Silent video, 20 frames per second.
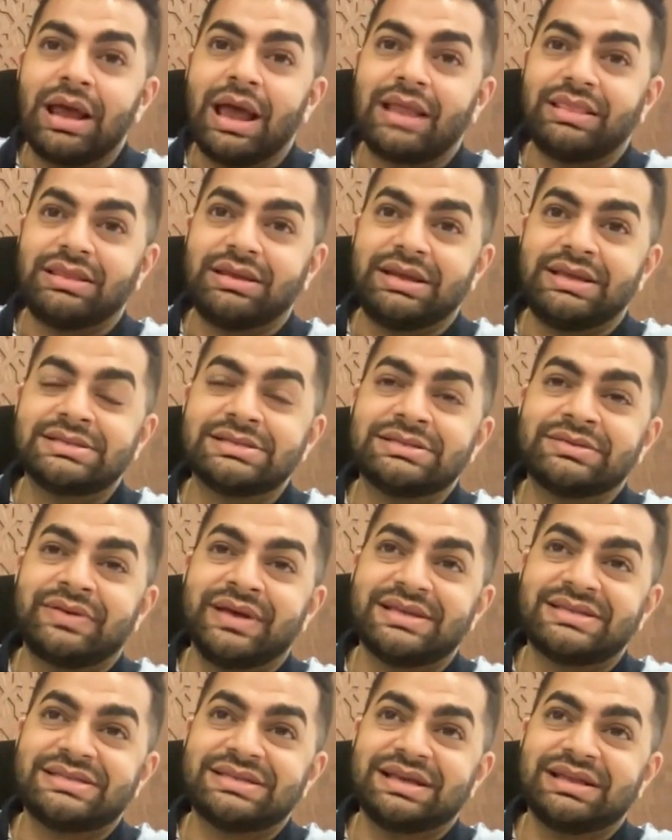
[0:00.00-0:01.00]
And the reason
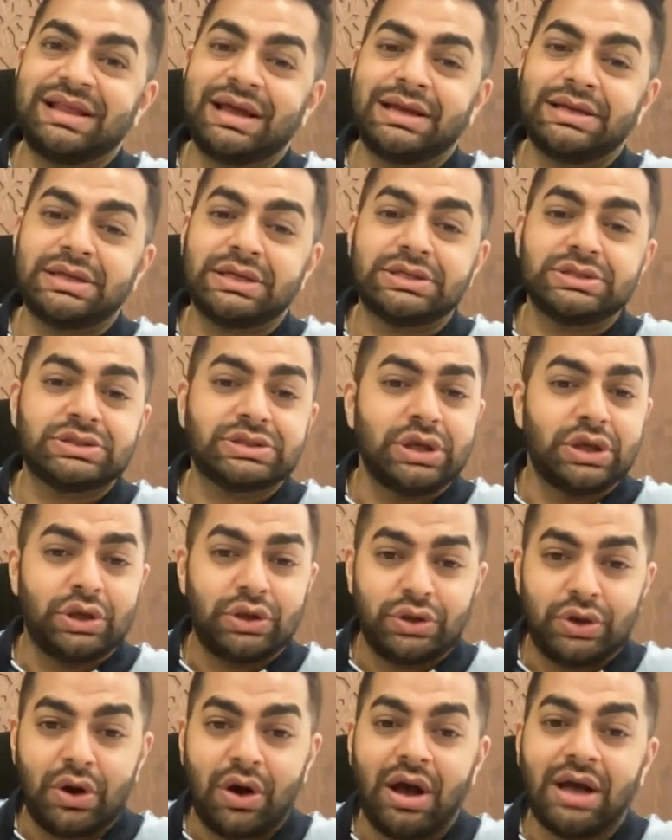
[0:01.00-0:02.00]
I say that is
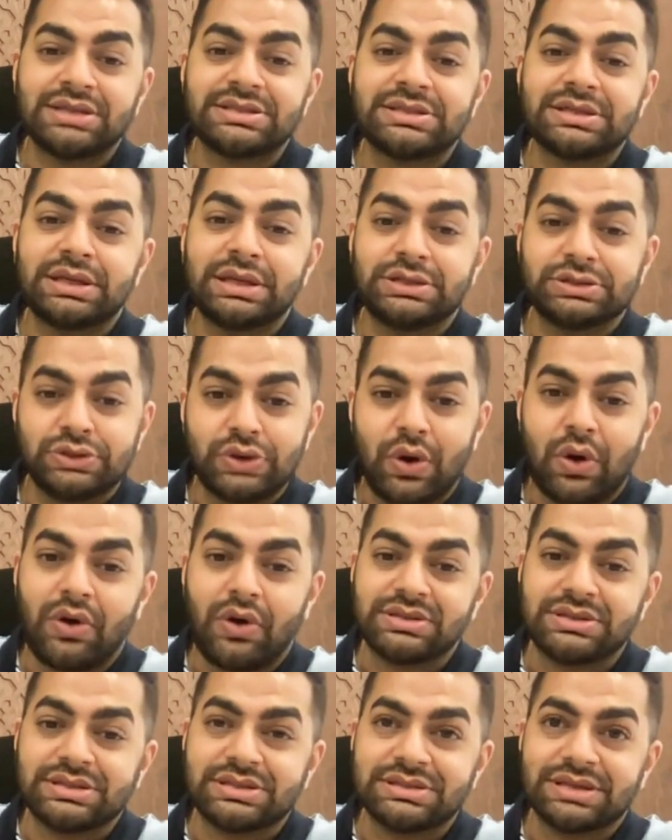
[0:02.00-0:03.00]
your hustle is
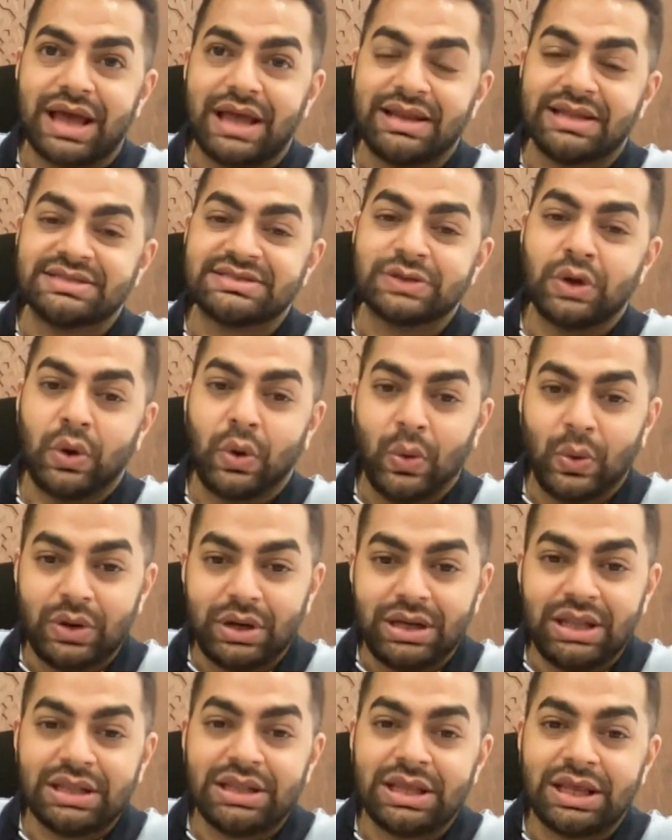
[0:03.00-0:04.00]
yours. And it's the
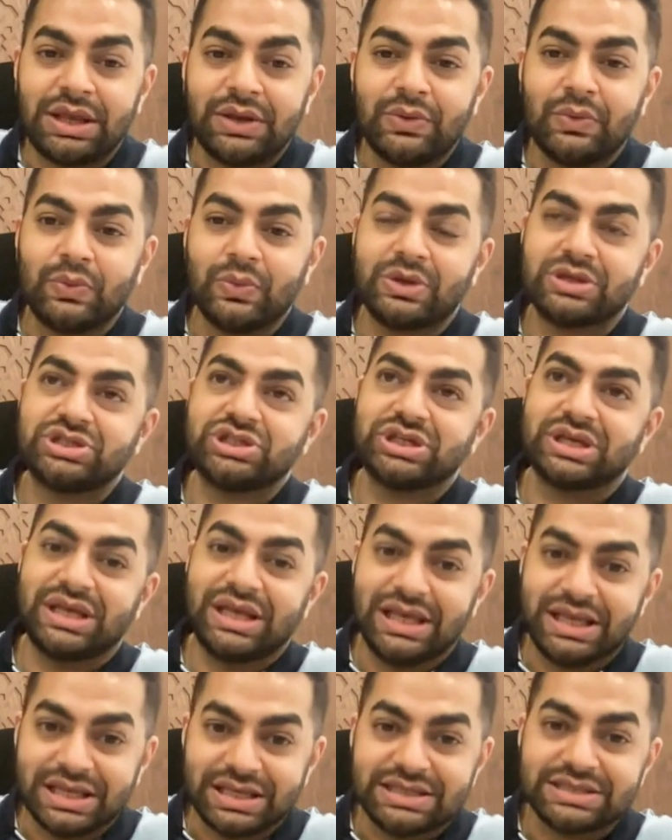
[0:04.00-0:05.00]
only thing which
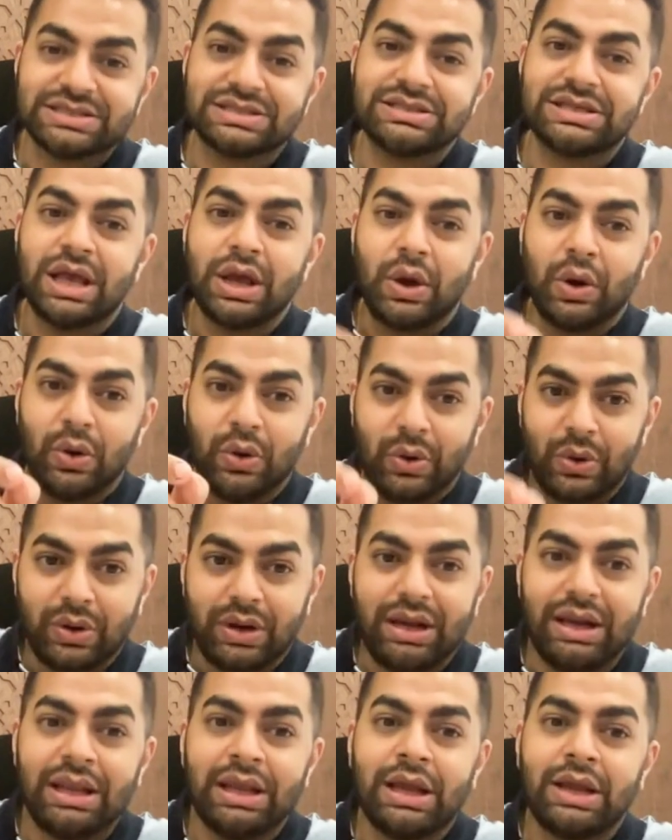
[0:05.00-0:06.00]
is
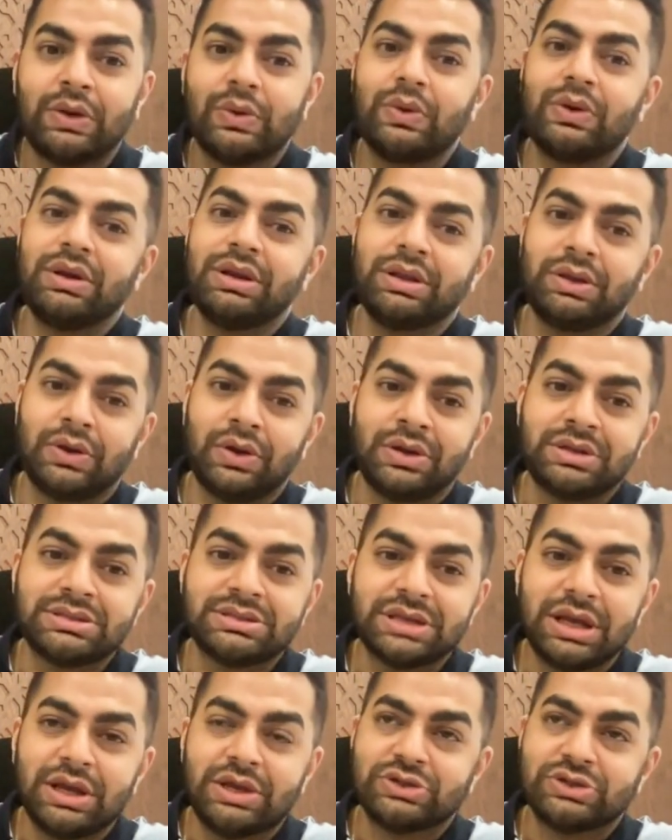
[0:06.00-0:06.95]
only and only yours.